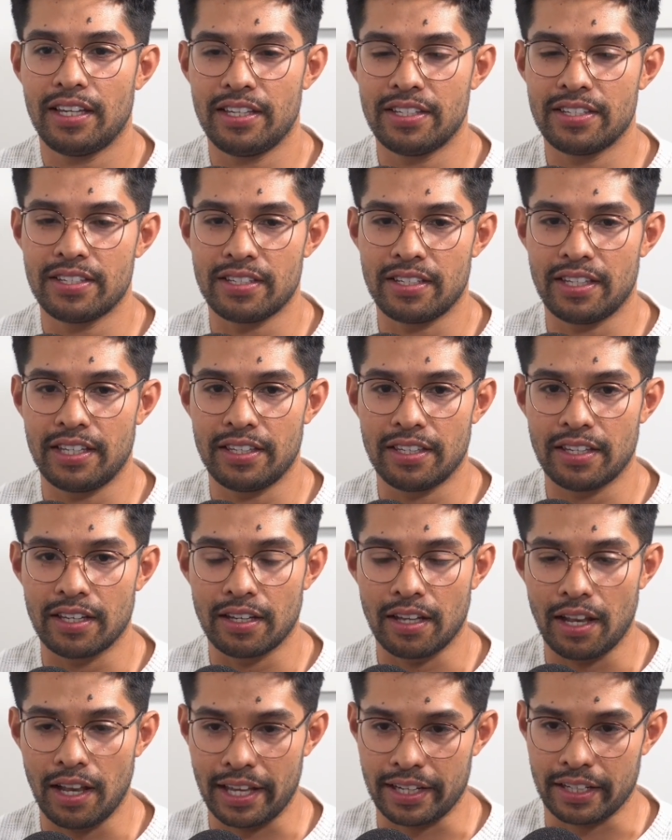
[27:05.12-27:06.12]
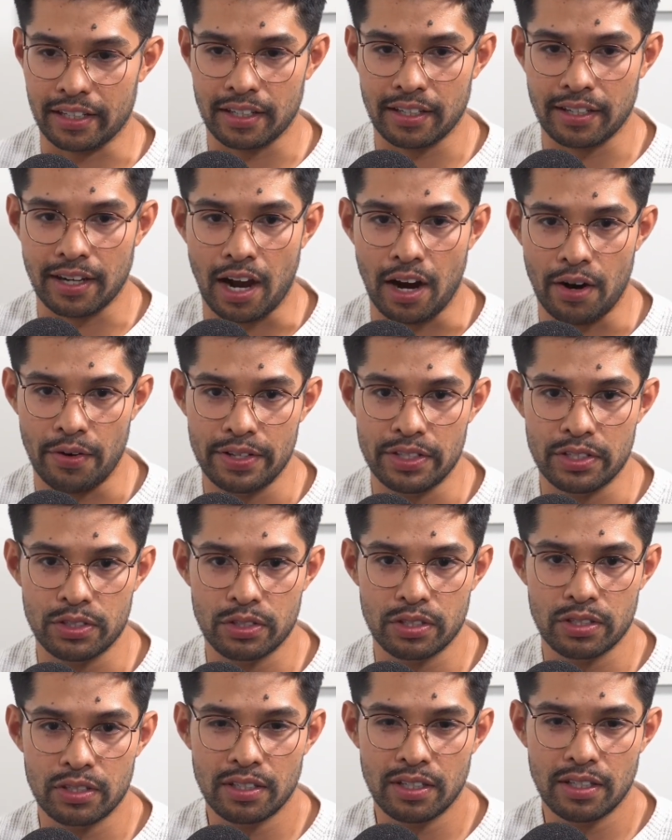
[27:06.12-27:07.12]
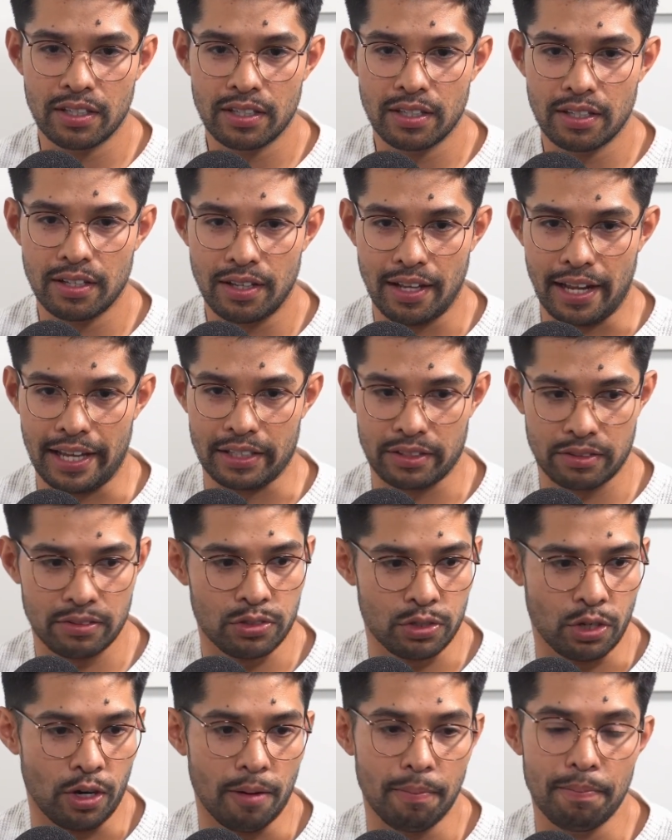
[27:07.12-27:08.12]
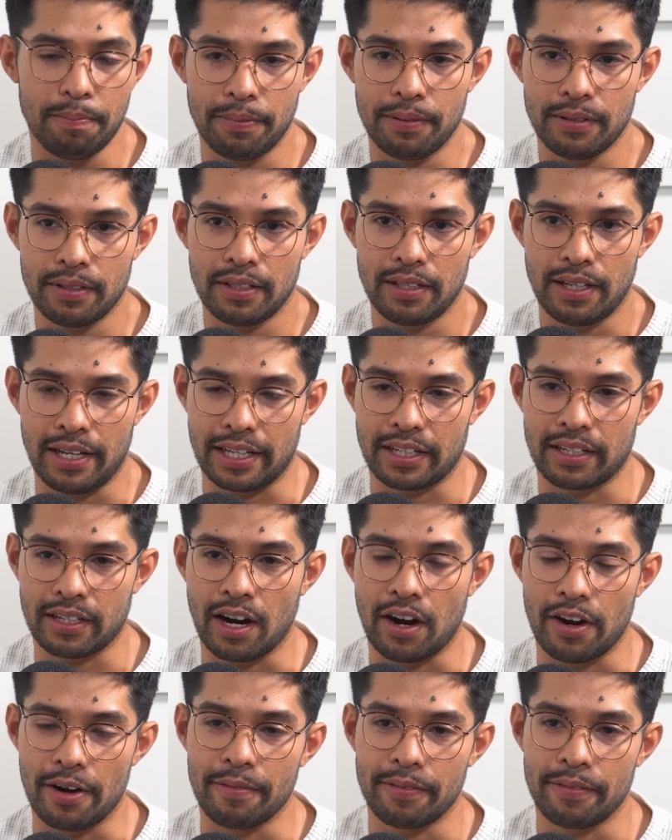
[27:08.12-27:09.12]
Is either like current, like top. Like current